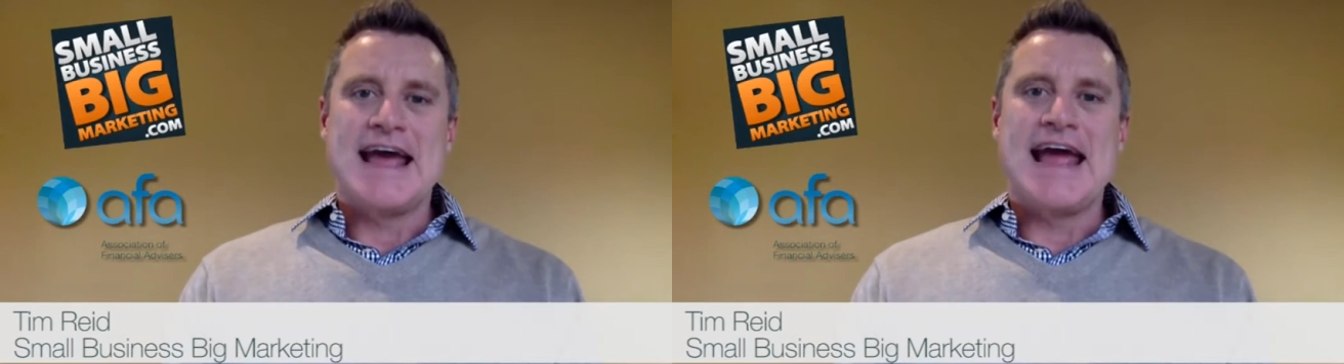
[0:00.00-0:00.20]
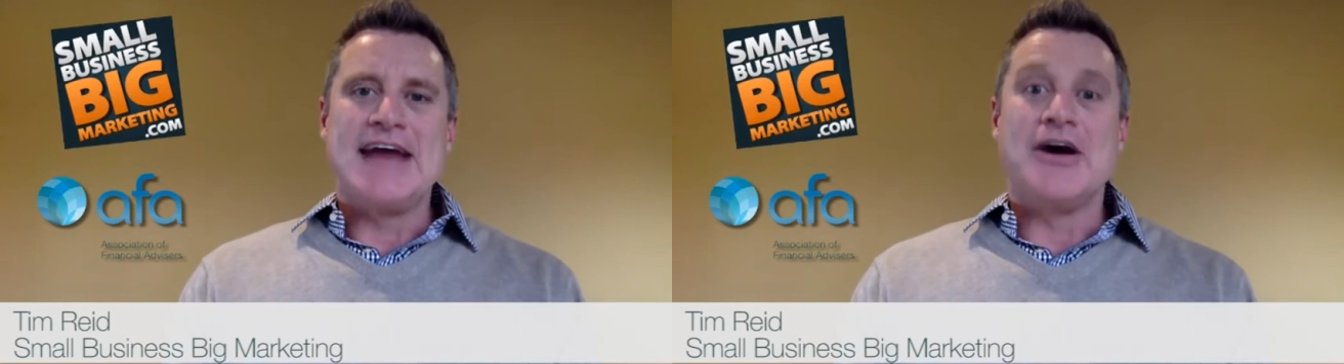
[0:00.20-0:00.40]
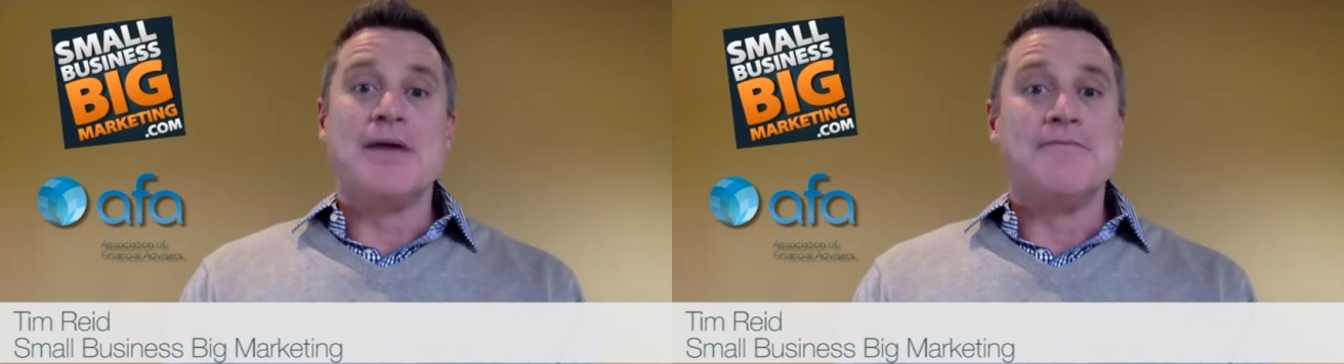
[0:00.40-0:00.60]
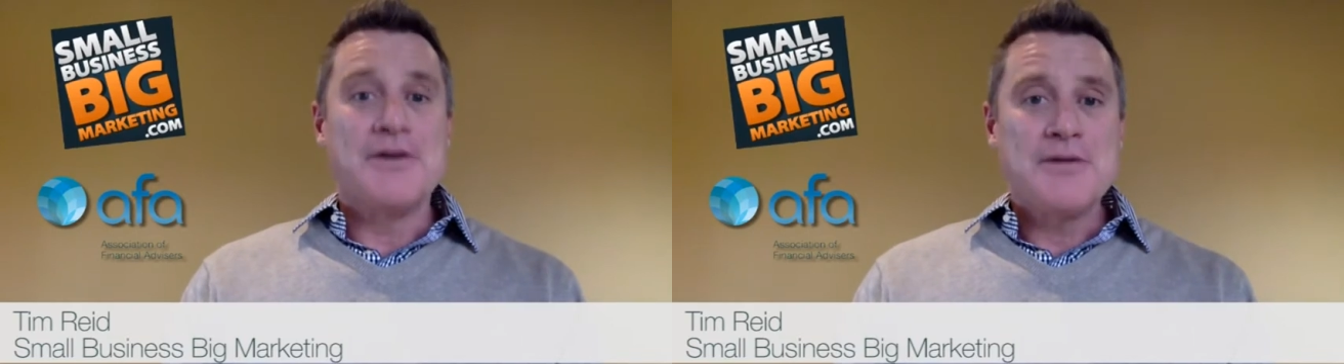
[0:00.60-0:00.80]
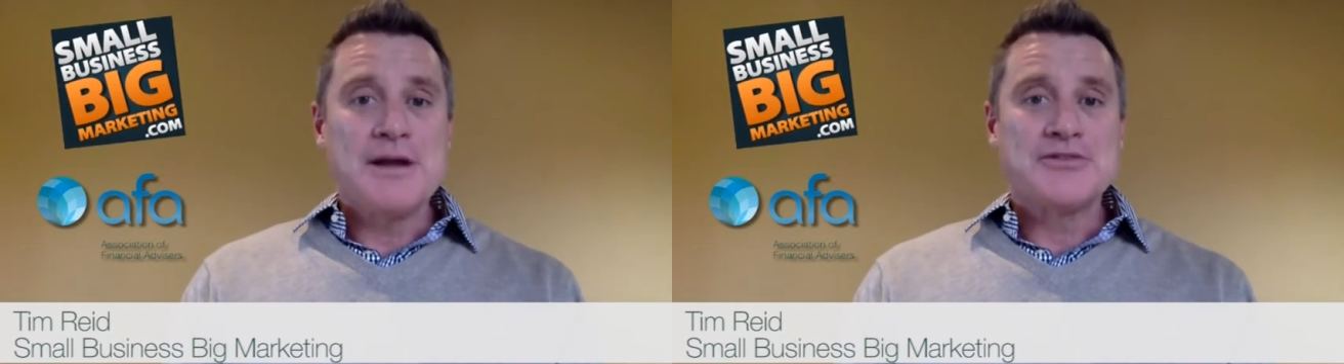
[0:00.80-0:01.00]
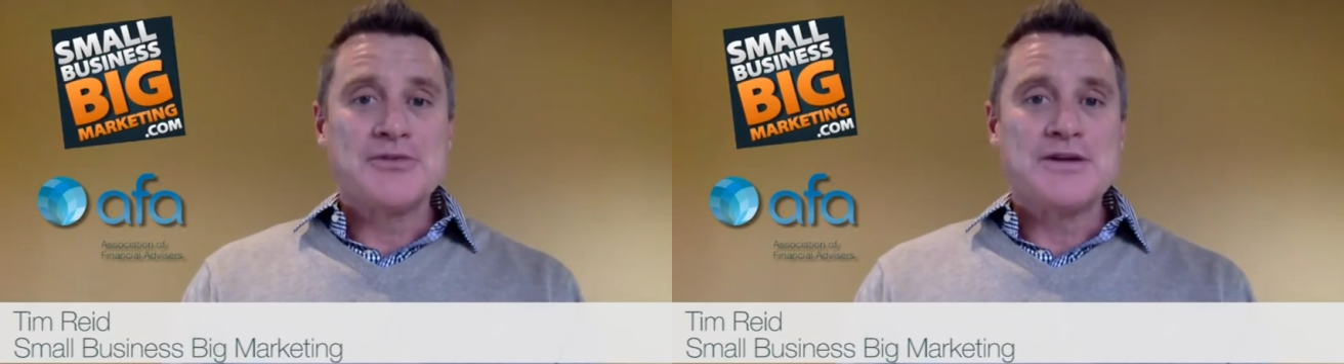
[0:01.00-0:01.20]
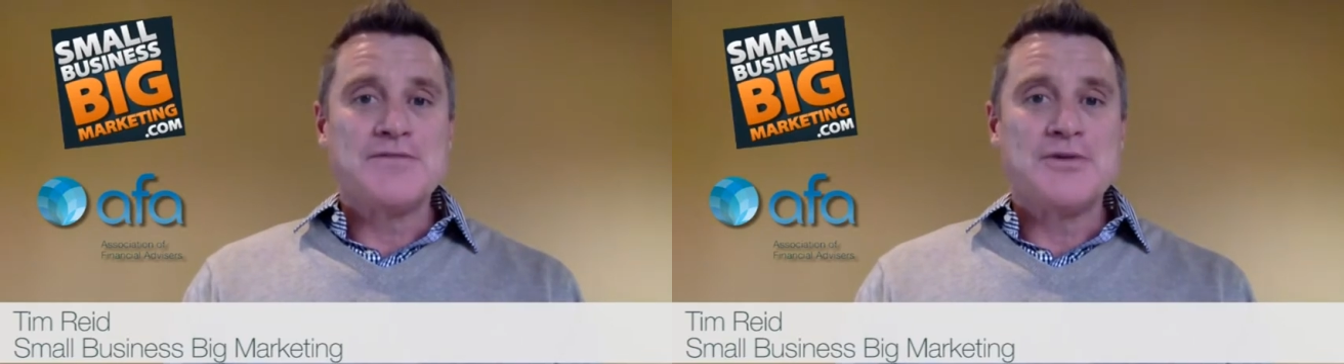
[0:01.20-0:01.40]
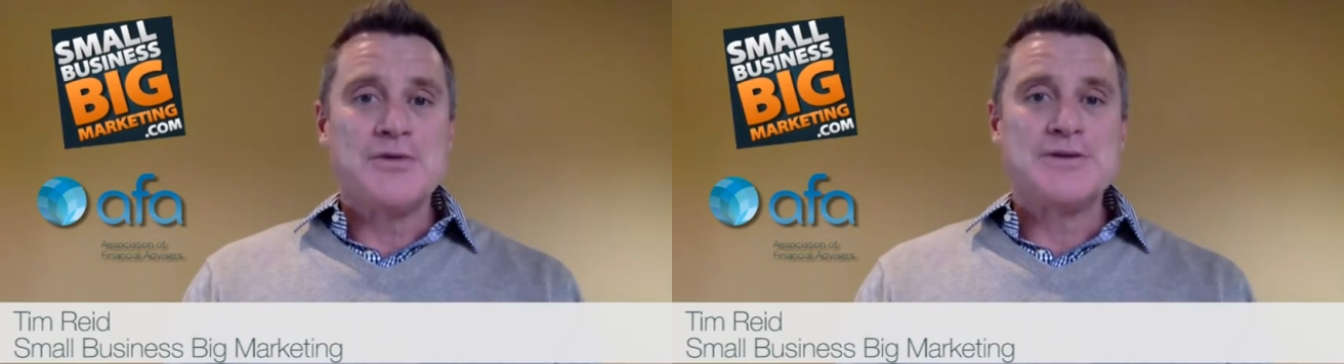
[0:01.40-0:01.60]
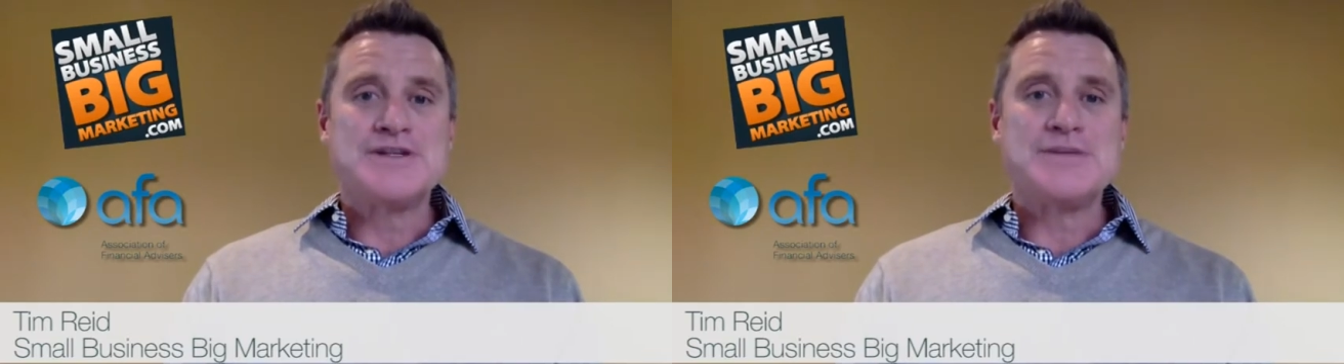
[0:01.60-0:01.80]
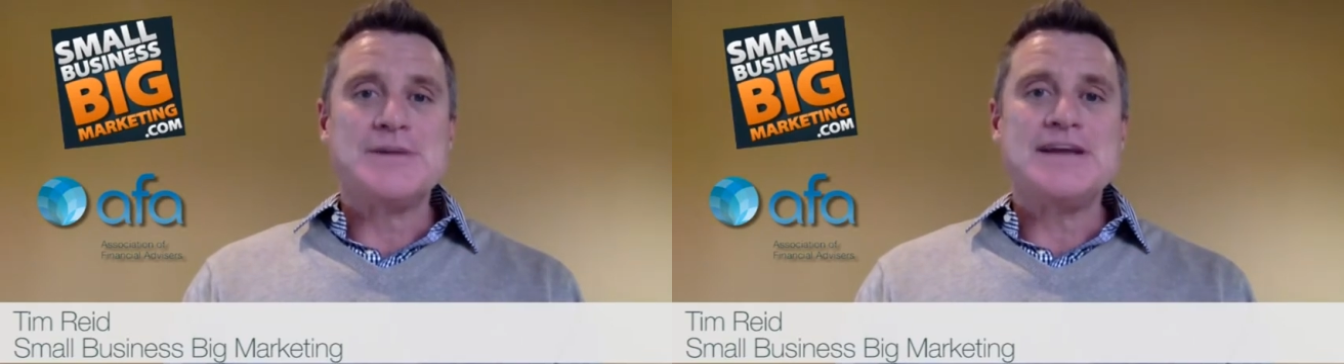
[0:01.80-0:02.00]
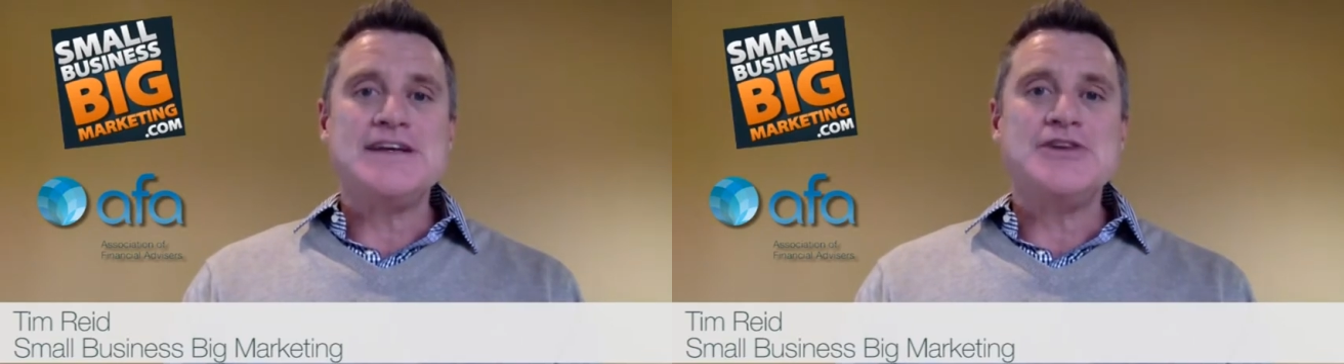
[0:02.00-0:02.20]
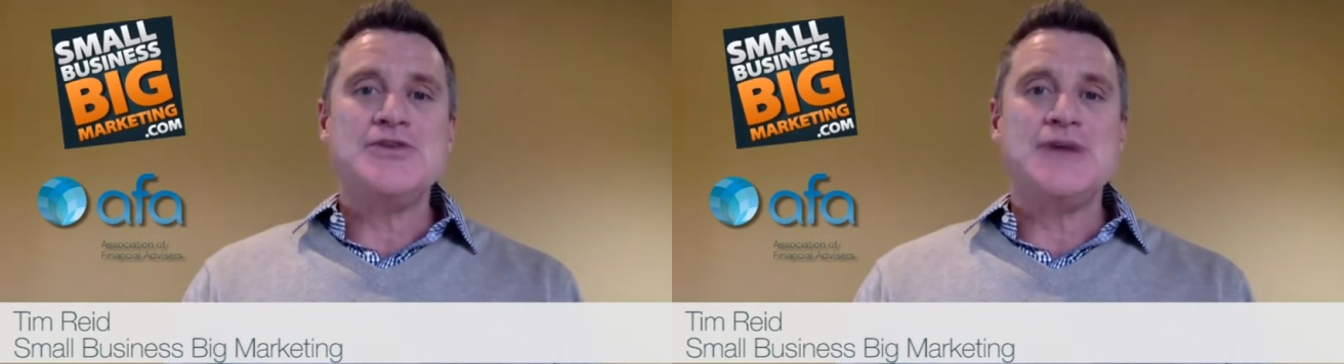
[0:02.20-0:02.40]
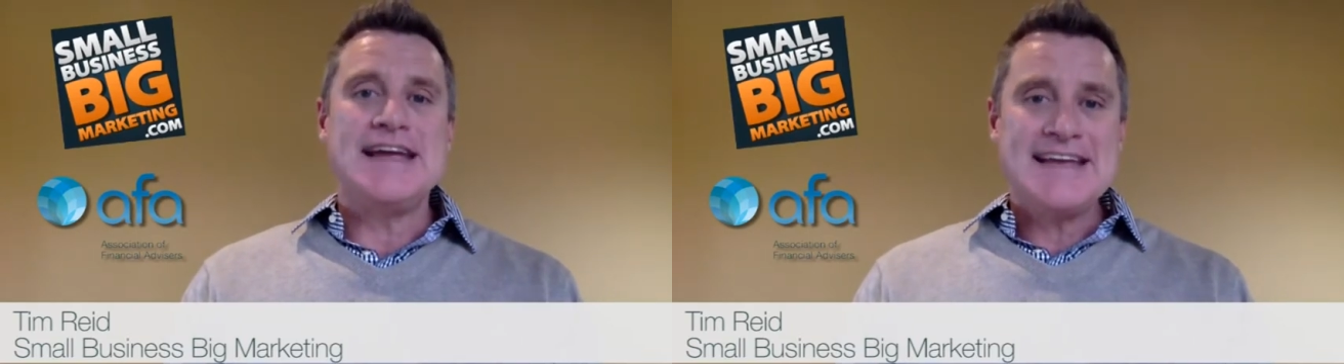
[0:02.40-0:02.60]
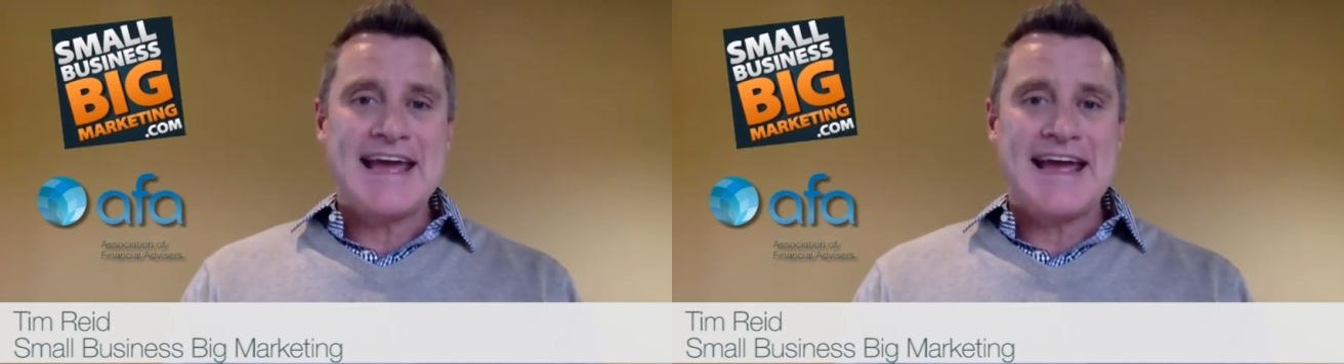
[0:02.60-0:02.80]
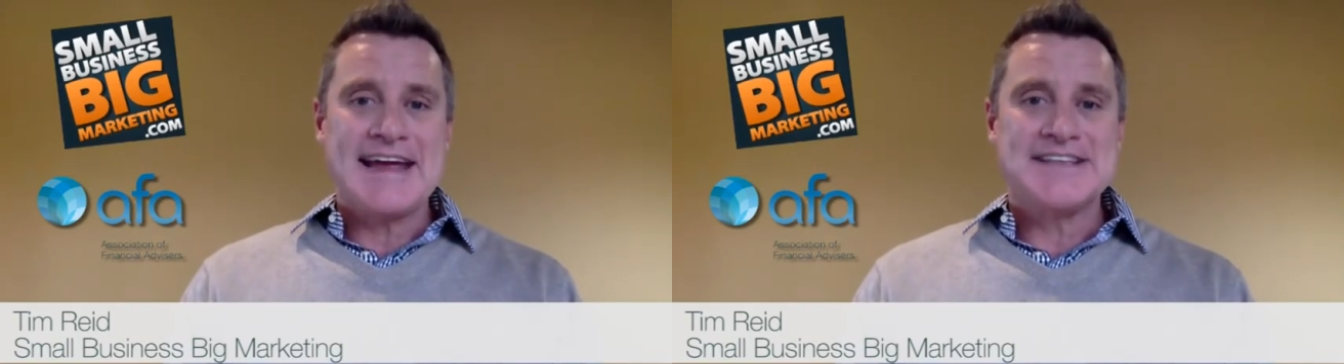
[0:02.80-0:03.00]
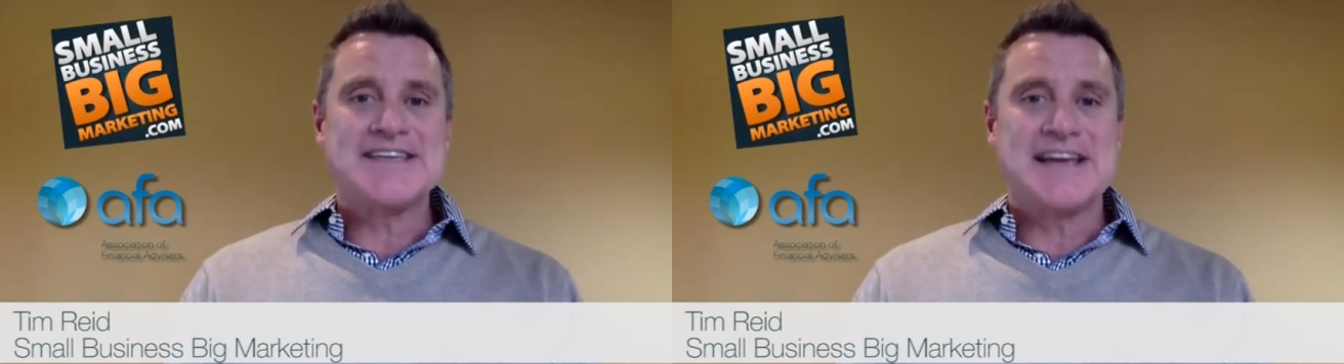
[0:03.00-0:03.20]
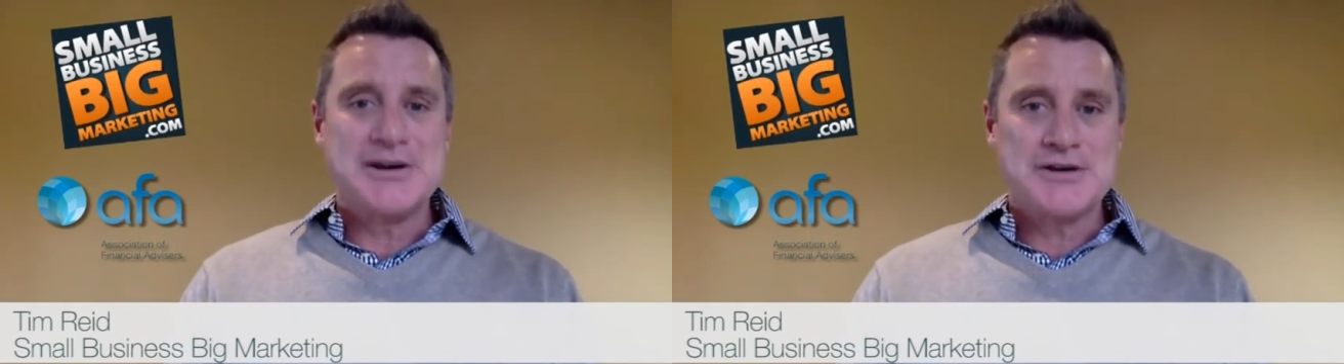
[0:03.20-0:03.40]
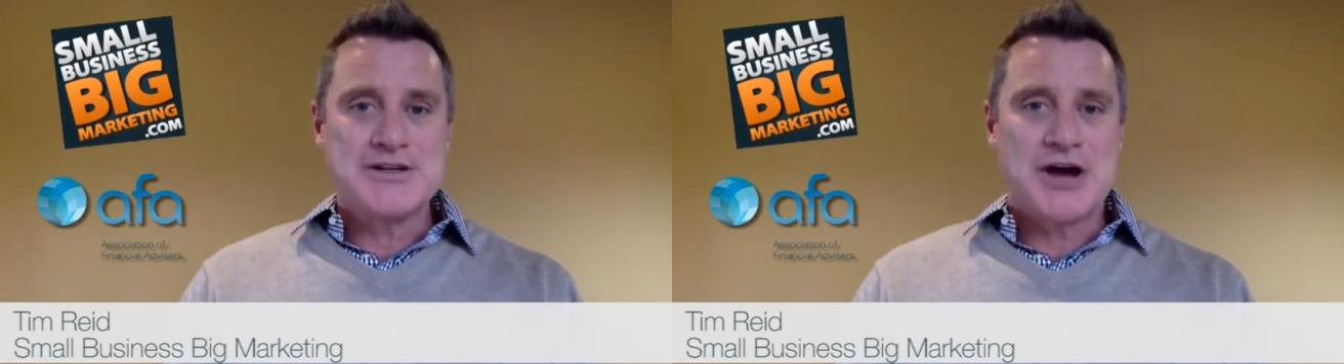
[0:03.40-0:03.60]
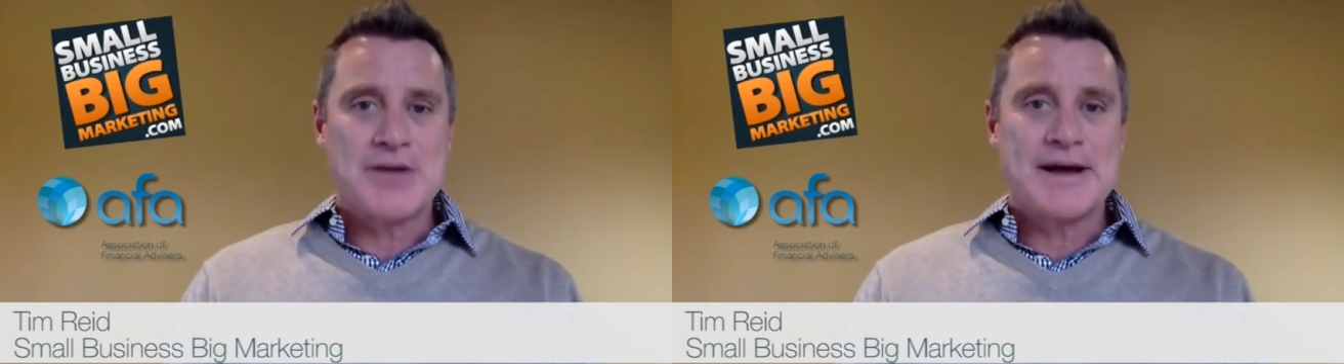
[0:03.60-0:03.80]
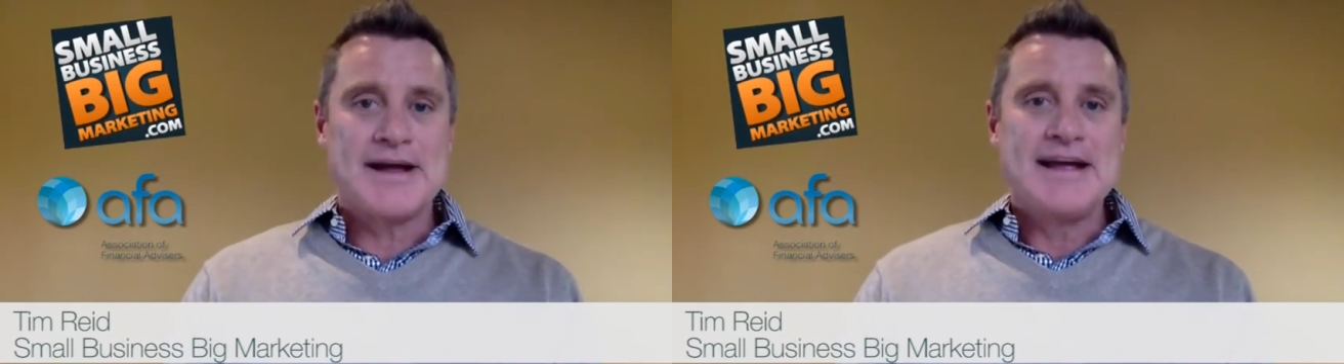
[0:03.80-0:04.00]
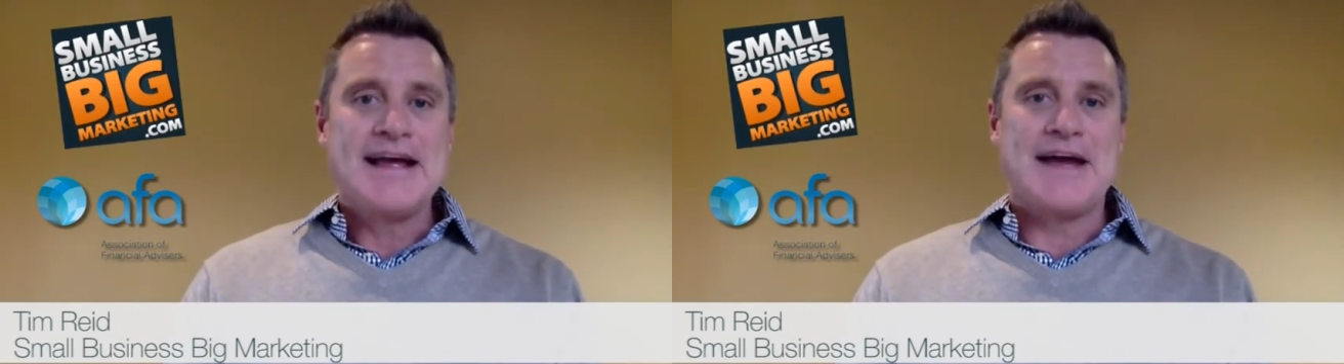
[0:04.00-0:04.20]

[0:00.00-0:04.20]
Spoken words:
And I'm very much looking forward to meeting you in Cairns in October